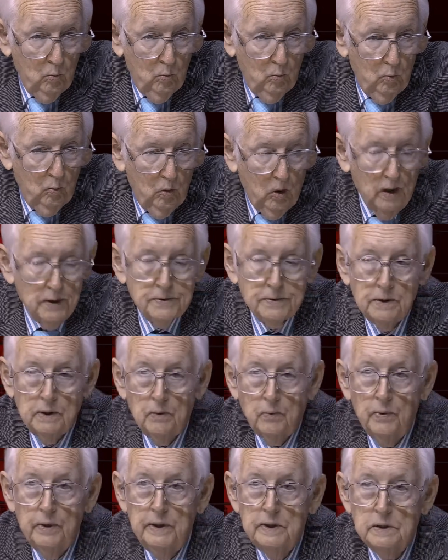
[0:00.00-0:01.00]
Was
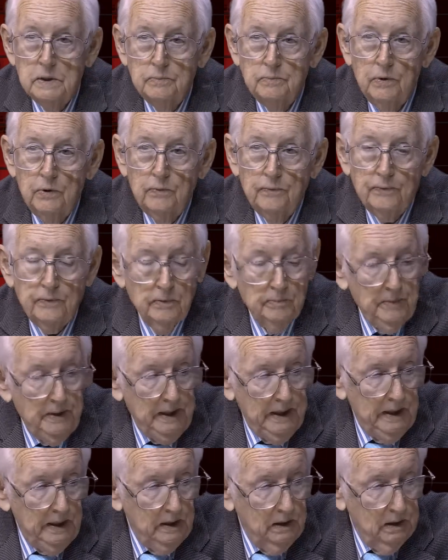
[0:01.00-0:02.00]
it reasonable for
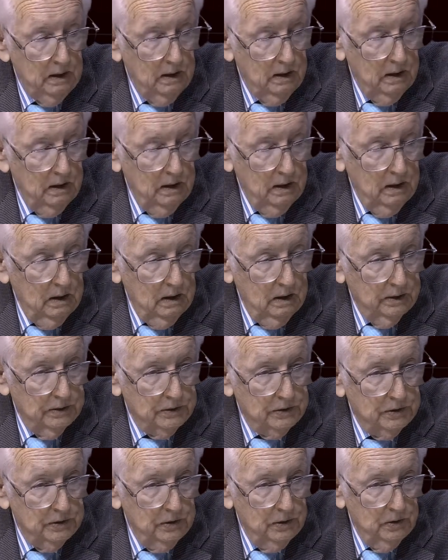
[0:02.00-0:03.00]
me
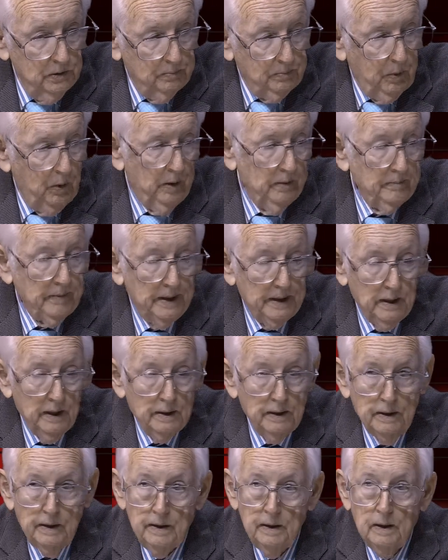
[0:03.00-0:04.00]
to point my
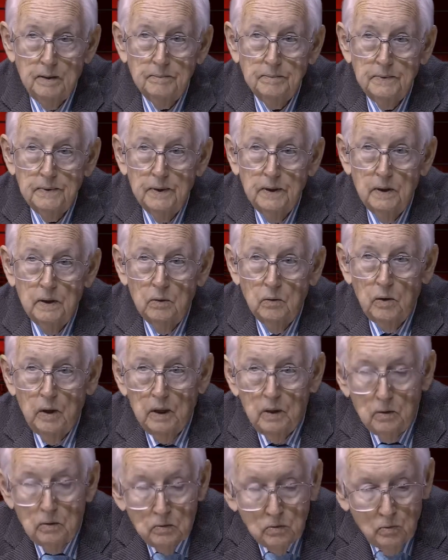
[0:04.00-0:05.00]
gun at him?
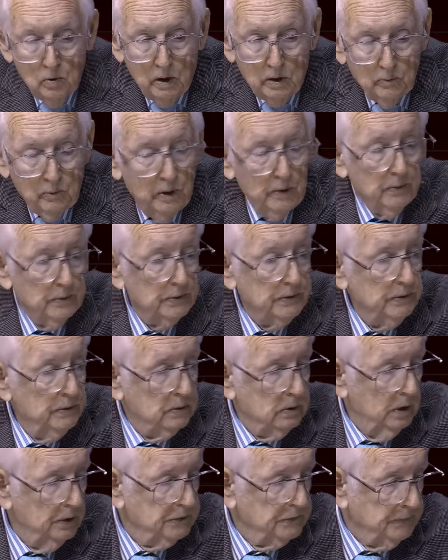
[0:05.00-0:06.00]
Well, one, we were too
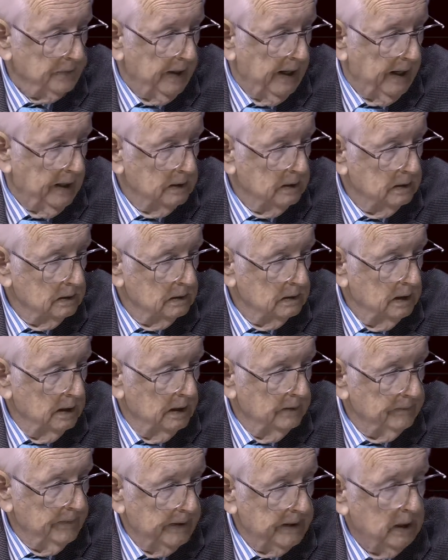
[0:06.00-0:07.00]
close for that.
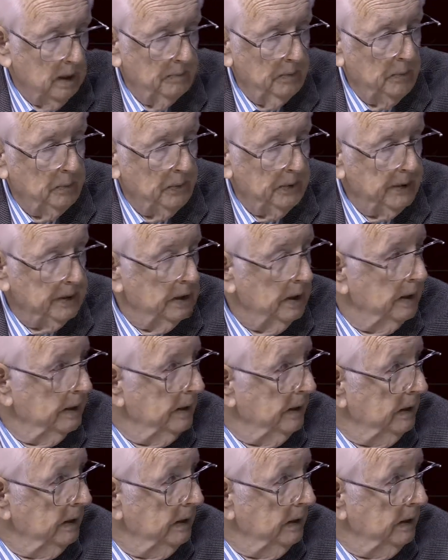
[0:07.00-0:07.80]
Uh, if I come up with a gun,